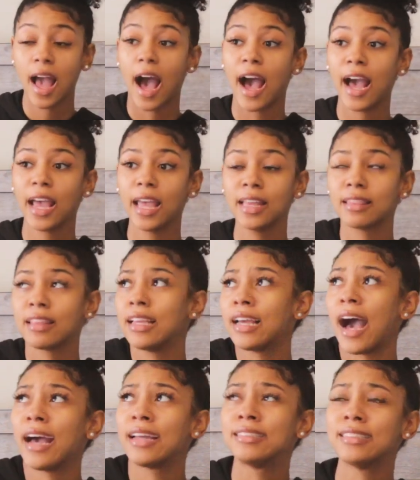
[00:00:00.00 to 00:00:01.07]
I think
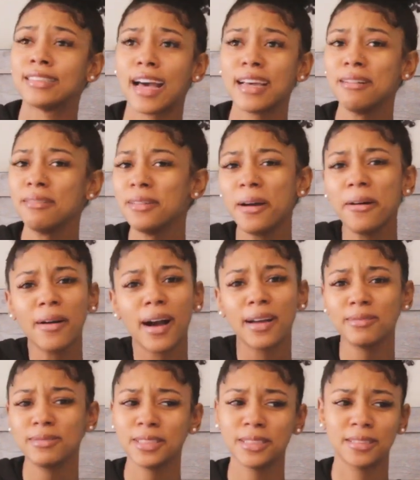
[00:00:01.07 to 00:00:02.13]
I just, I don't know,
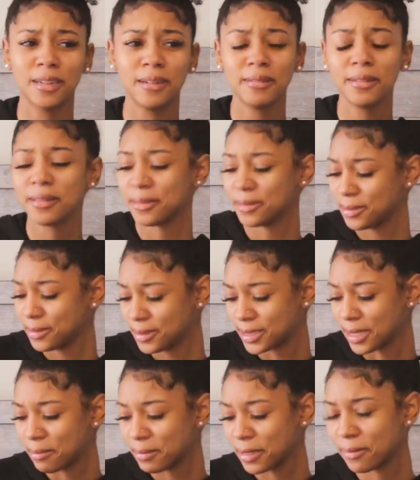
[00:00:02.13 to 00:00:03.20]
I was just going through
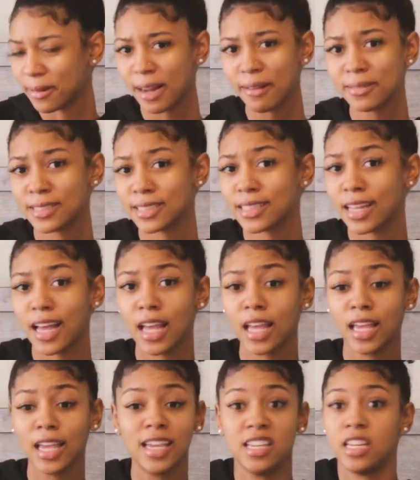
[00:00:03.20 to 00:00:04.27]
something where I was just
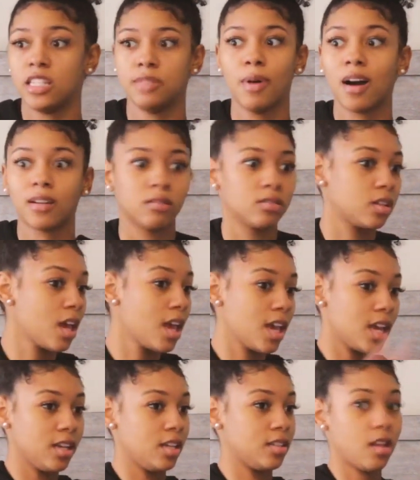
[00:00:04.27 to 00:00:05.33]
like, he needs bottles,
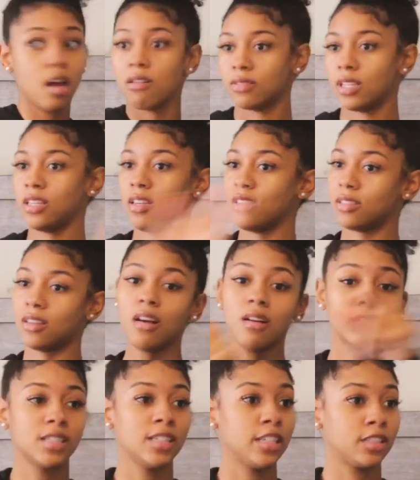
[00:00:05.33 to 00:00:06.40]
he needs those, he needs
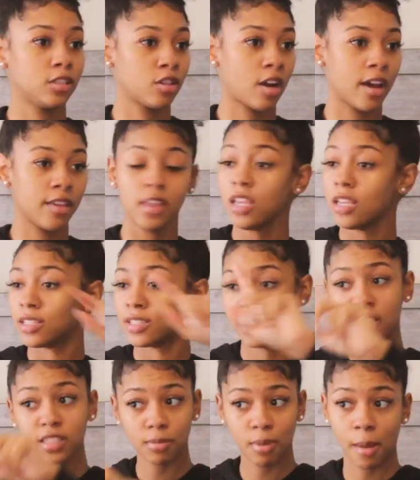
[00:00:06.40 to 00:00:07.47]
those, he needs to try these.
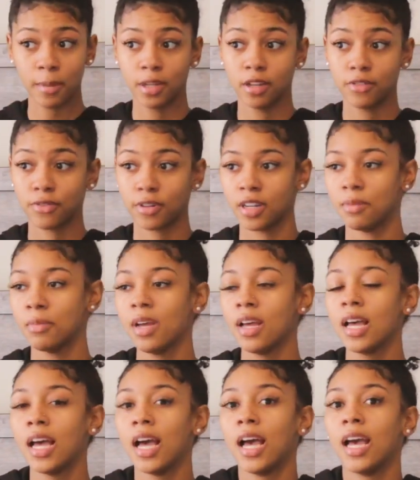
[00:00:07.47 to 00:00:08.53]
These are probably good for him.
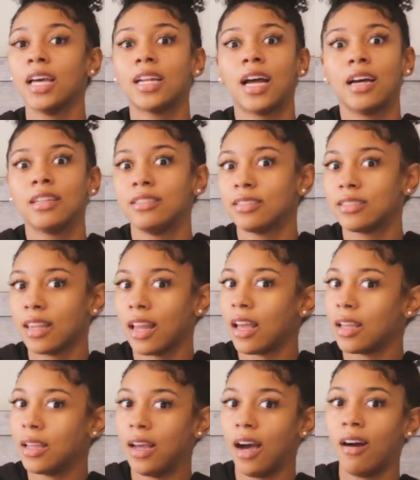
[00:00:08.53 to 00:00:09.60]
And I just
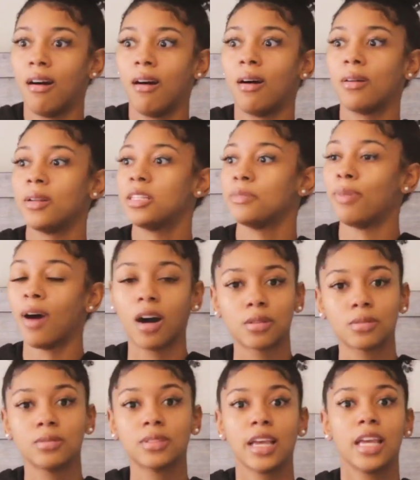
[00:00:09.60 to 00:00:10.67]
like got all these
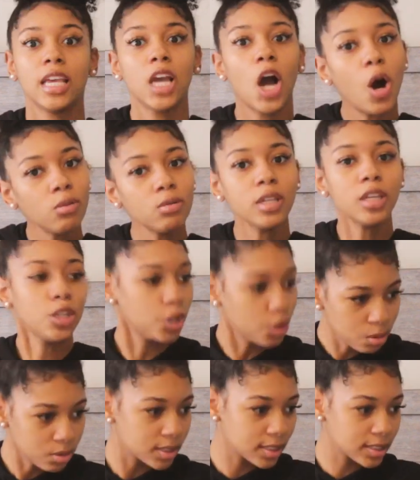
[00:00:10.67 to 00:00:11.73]
bottles and he only
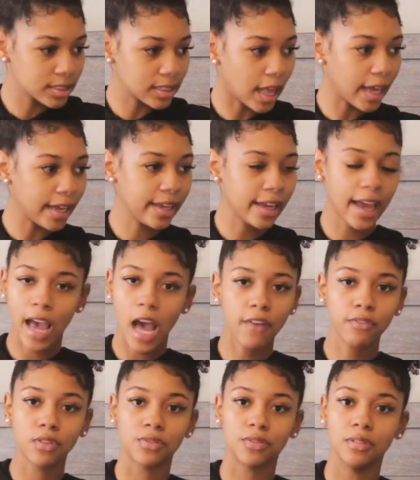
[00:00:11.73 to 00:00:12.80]
uses like
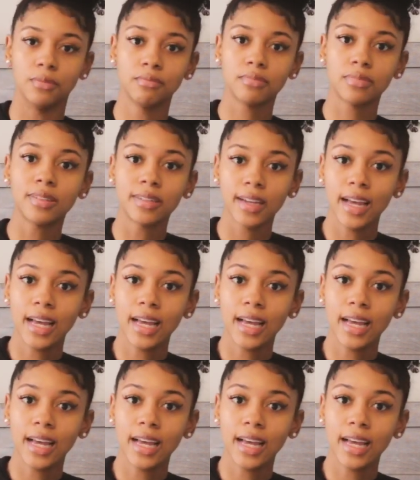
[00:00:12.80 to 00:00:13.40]
half of them.